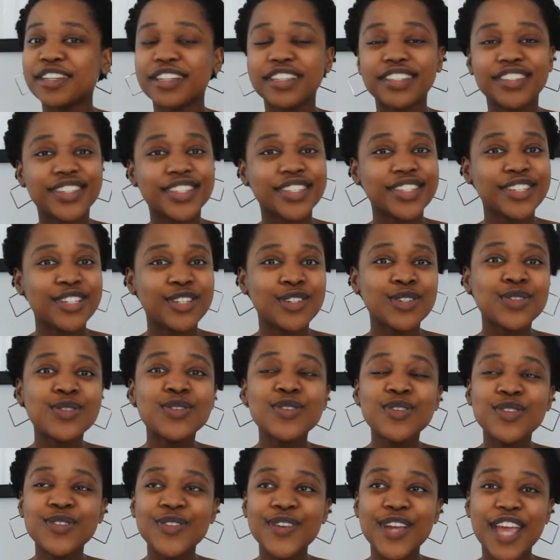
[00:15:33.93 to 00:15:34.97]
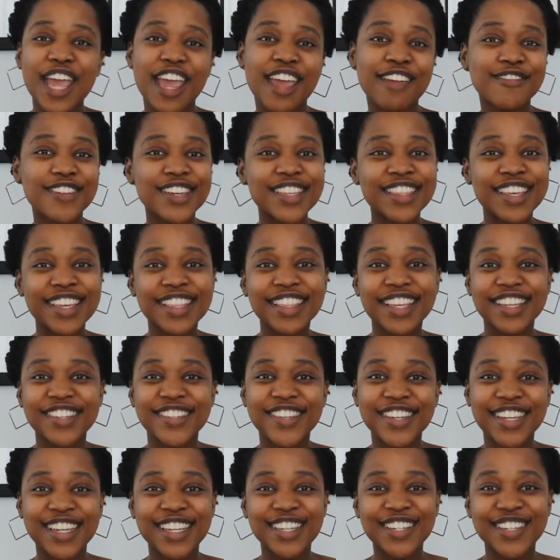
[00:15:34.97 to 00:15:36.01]
Just do everything that
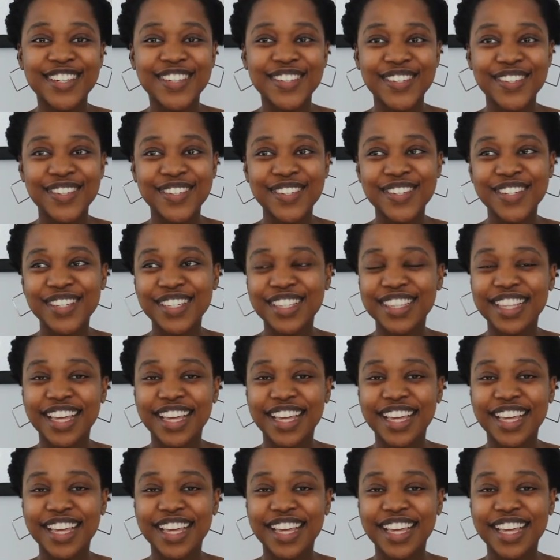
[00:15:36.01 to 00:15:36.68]
you can do